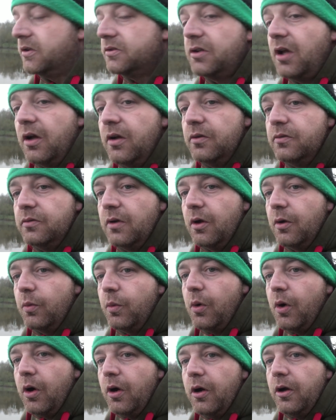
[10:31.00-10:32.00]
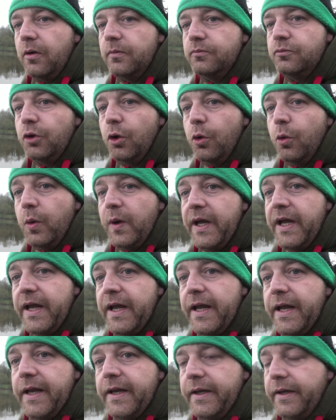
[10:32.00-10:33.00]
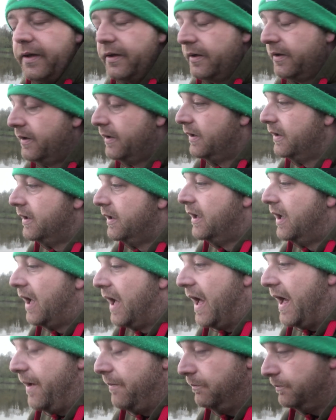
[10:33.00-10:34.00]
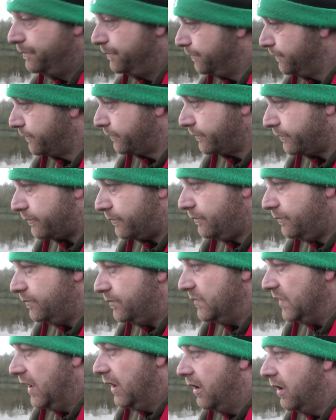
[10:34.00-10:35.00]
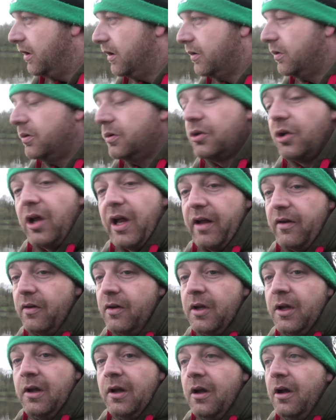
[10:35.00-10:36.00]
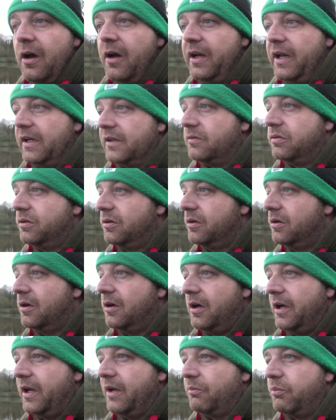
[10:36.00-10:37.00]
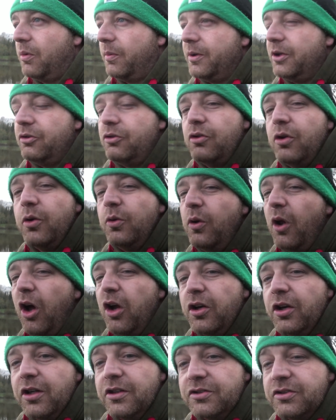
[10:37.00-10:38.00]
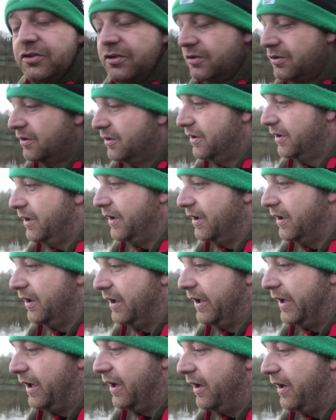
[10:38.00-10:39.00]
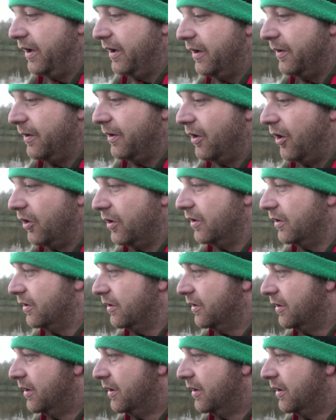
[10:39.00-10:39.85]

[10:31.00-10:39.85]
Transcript: don't know what I'm doing. What do I had probably 2 liners in the night,